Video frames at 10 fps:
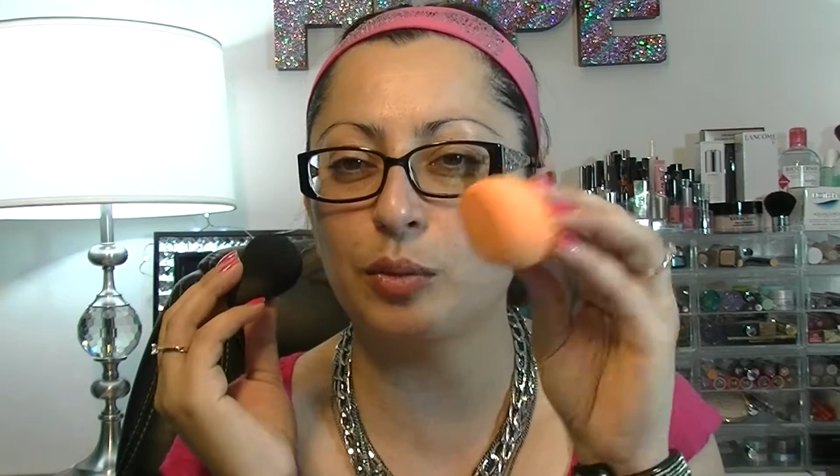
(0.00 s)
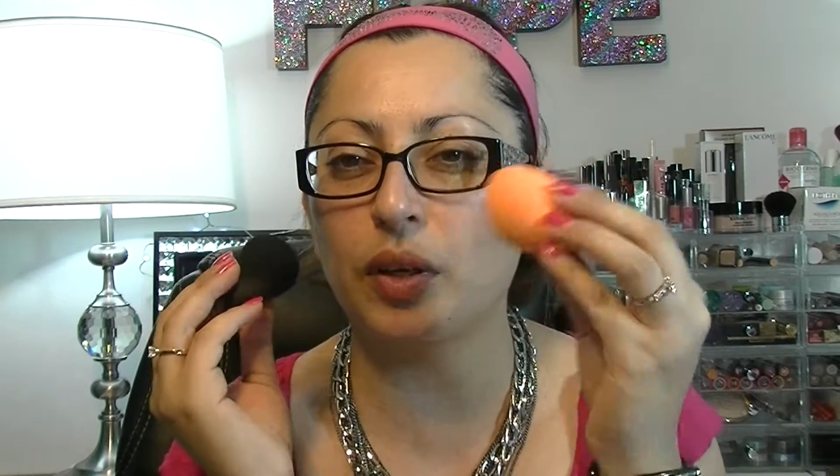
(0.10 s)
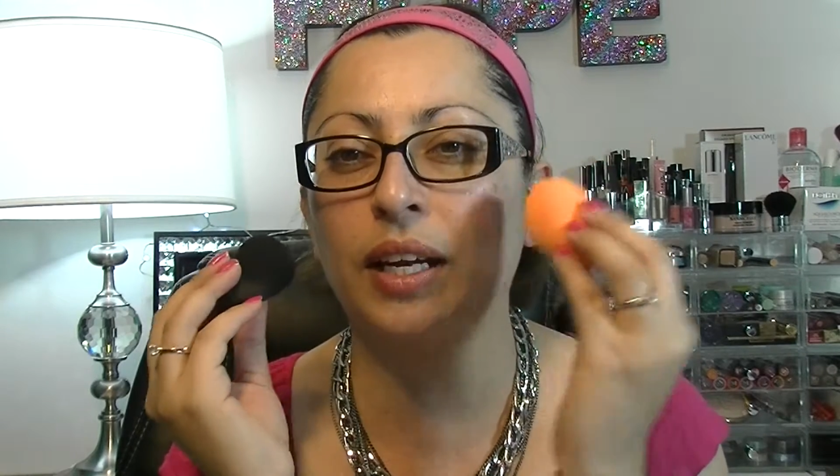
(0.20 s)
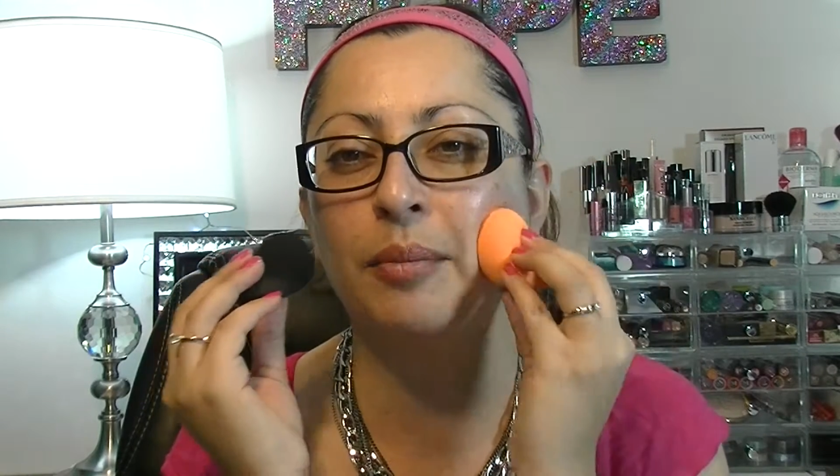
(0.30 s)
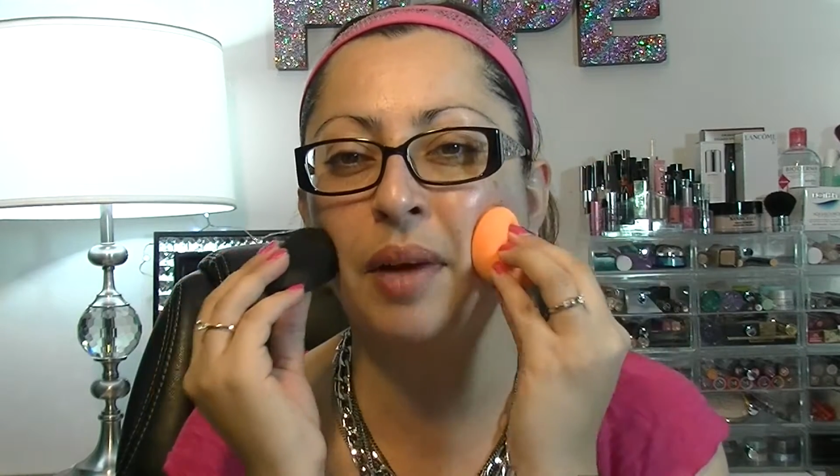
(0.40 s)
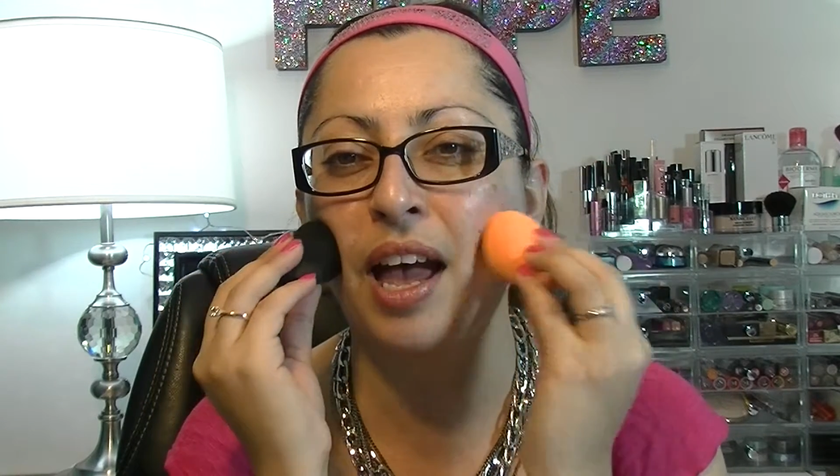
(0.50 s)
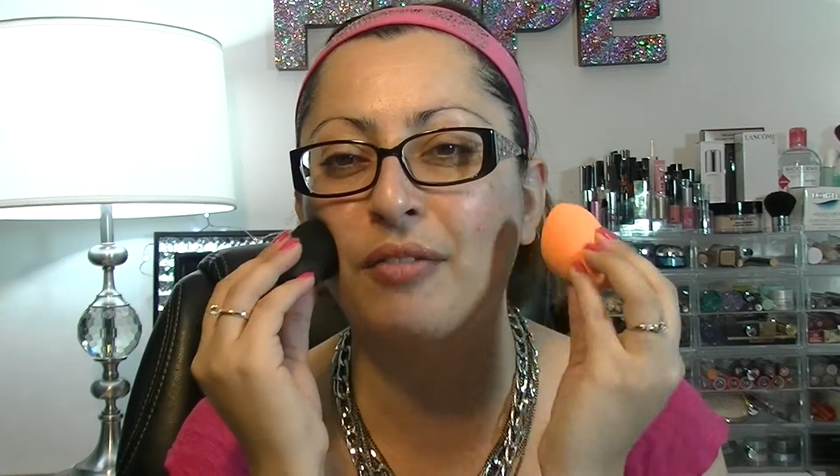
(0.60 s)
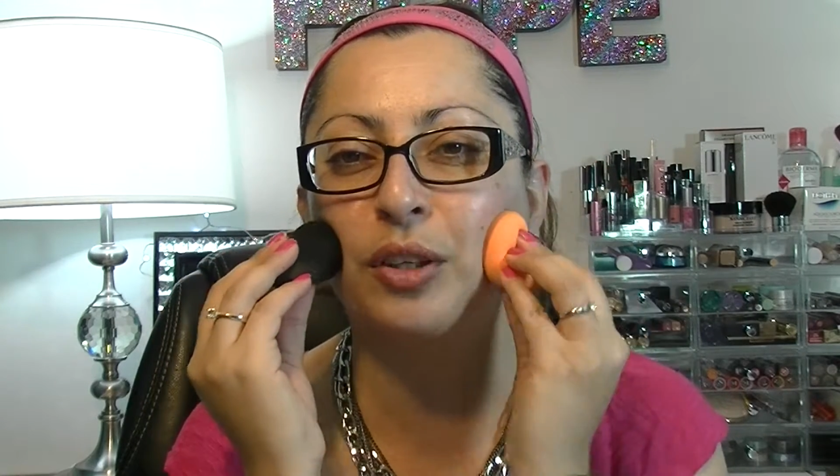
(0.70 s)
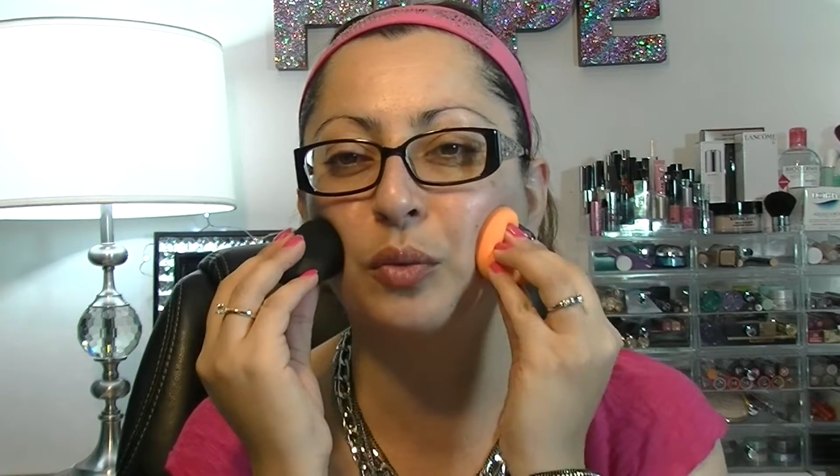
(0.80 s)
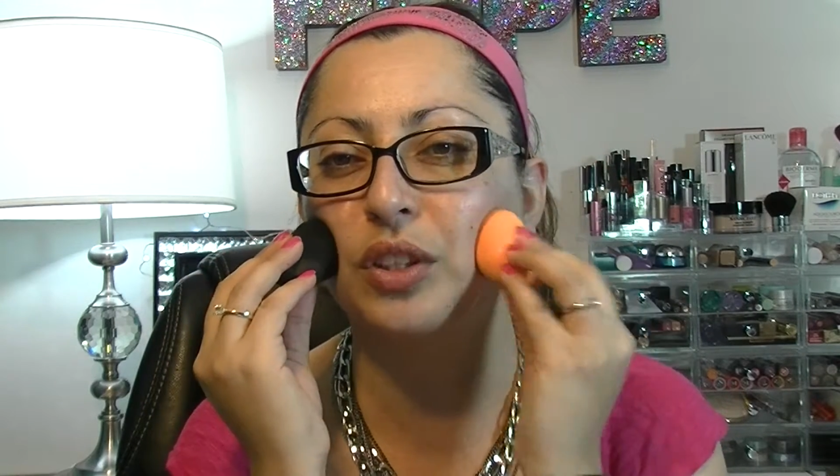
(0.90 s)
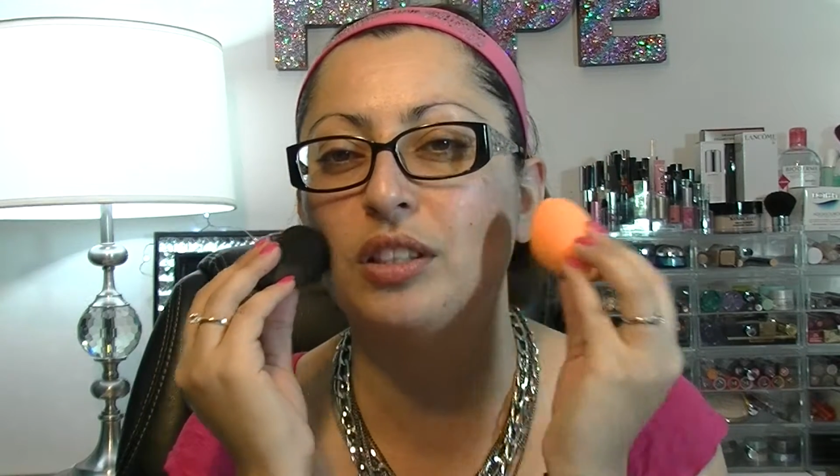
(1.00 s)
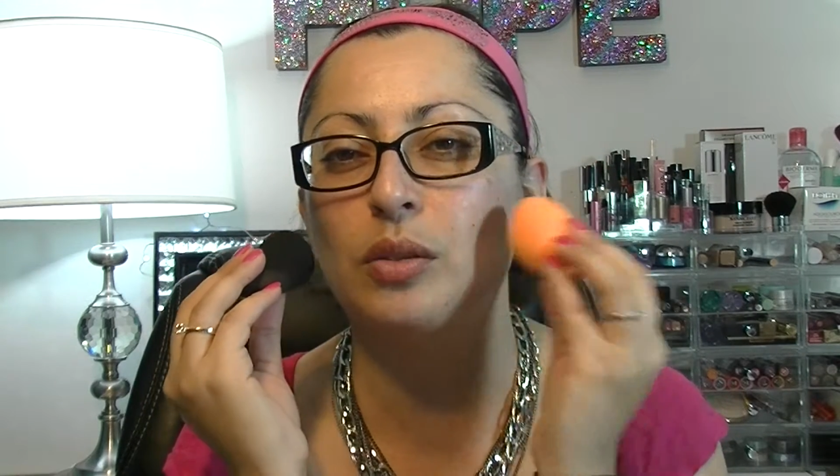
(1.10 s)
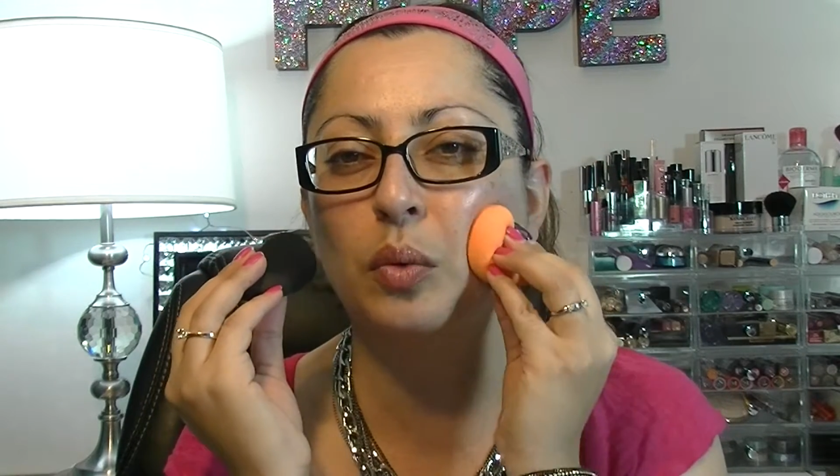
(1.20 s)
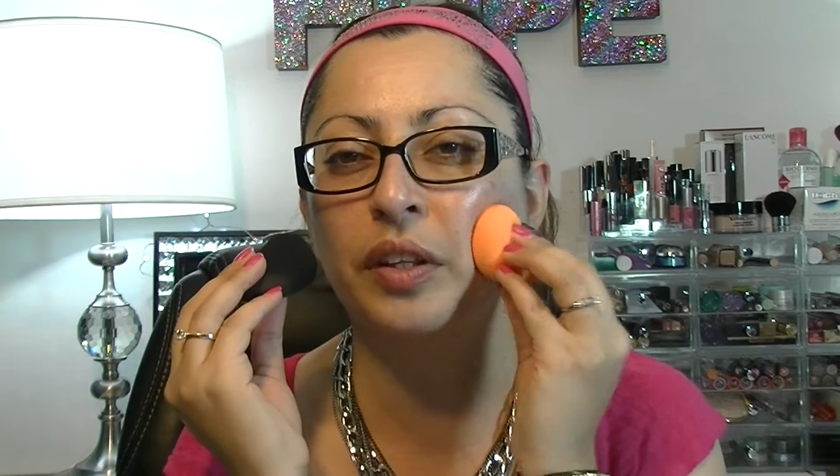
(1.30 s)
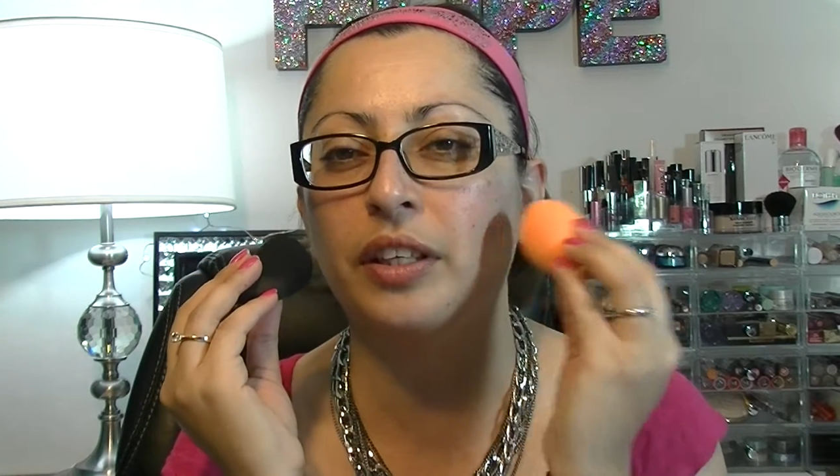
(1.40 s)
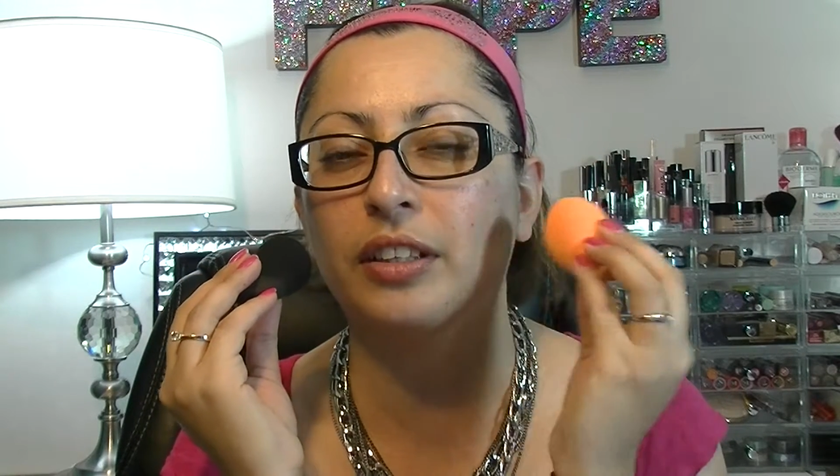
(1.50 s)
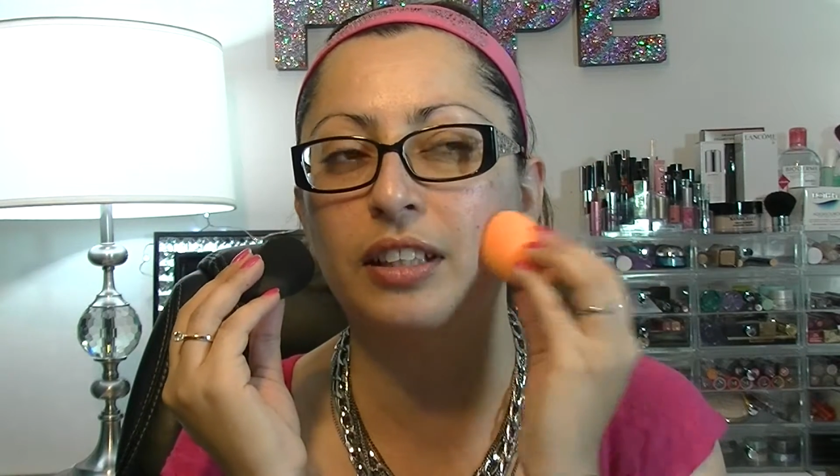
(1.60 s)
what I'm having with this one here,